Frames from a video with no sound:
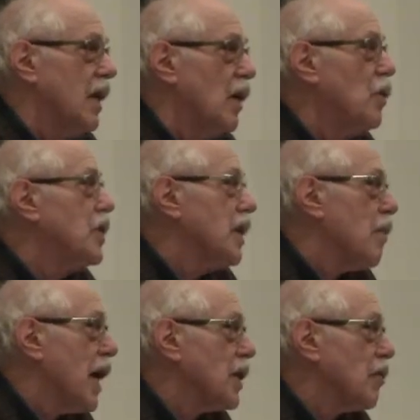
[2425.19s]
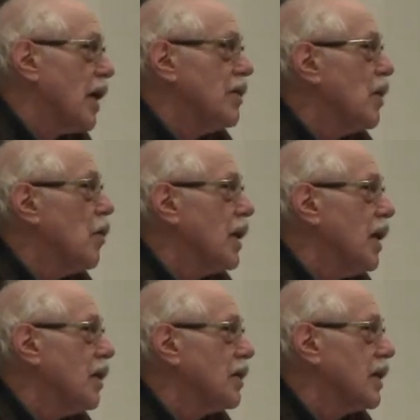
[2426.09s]
Who's in the mass graves? Nobody
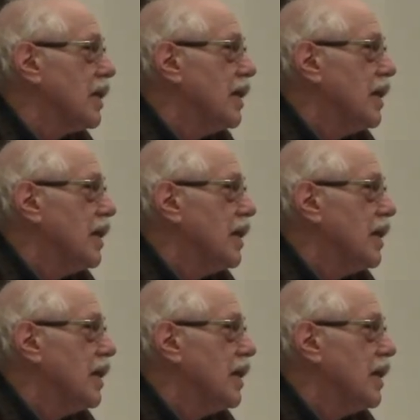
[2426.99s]
knows.